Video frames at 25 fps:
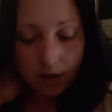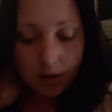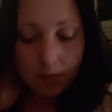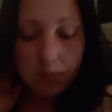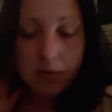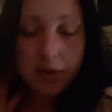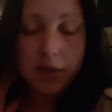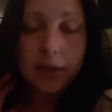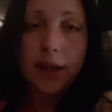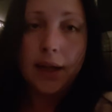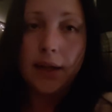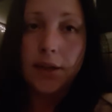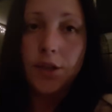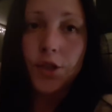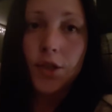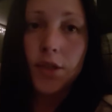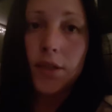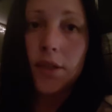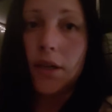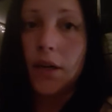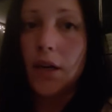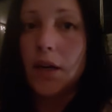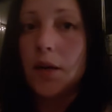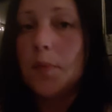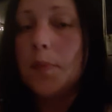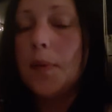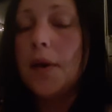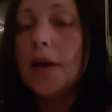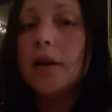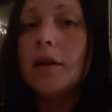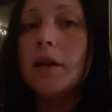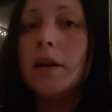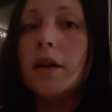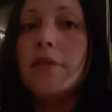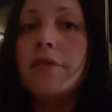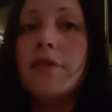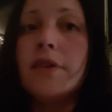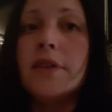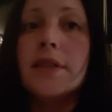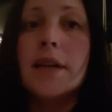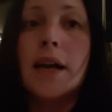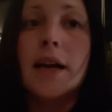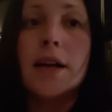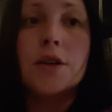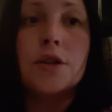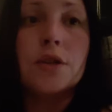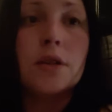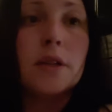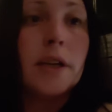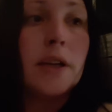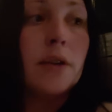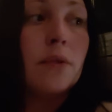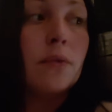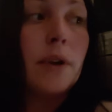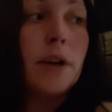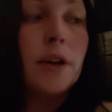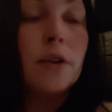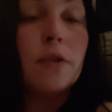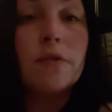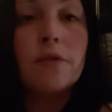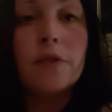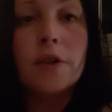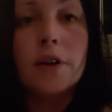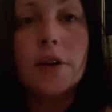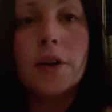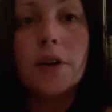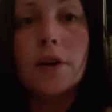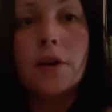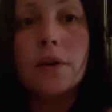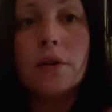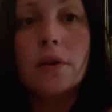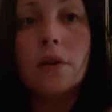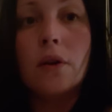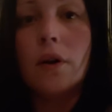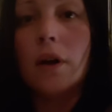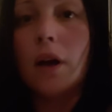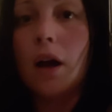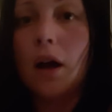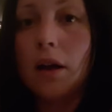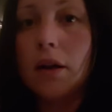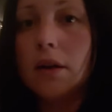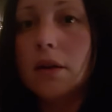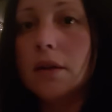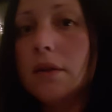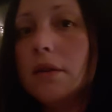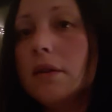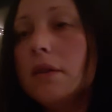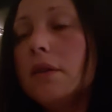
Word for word: But that's just going to depend on if he's actually in renal failure or not.